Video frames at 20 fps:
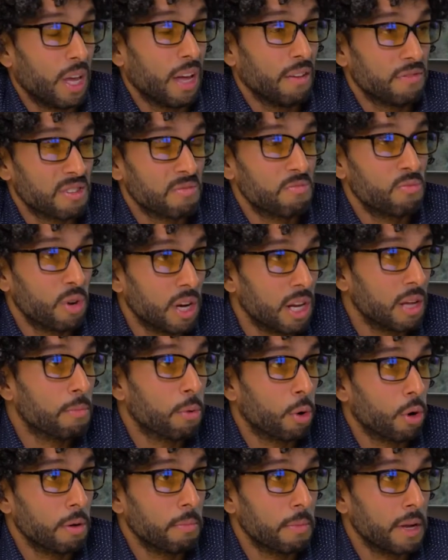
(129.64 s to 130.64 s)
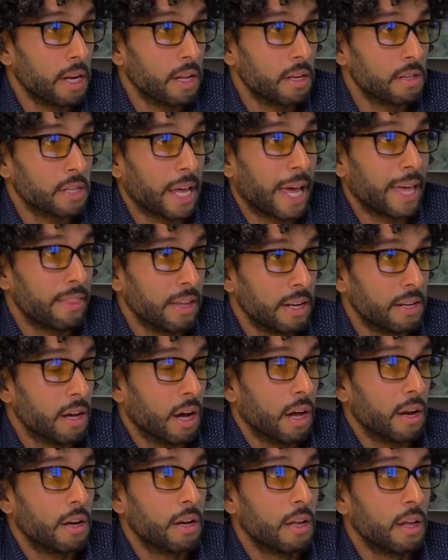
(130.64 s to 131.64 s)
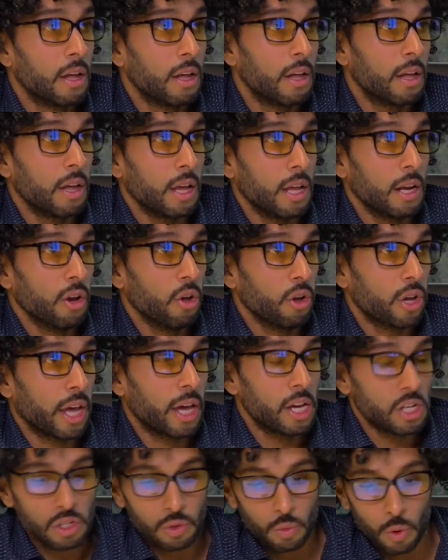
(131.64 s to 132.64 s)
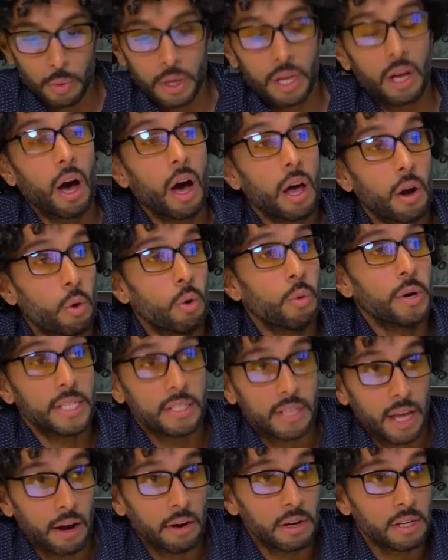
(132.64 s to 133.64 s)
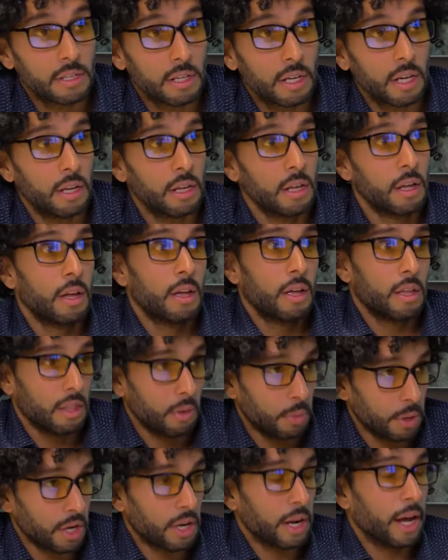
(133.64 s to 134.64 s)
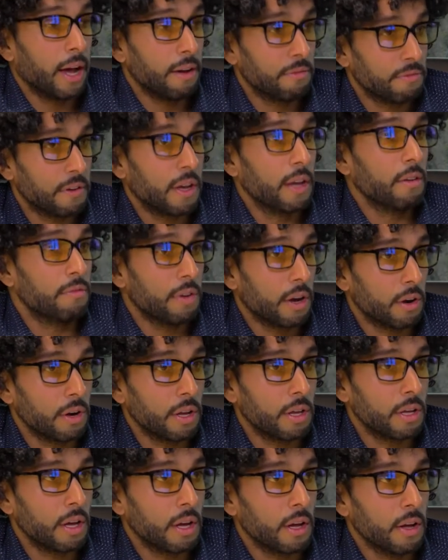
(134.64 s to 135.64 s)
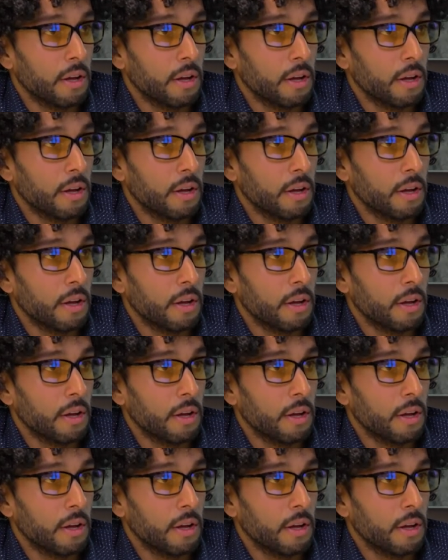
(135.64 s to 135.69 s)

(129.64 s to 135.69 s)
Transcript: have some really important meetings and they're done in locations where we can't always guarantee that we're going to have a very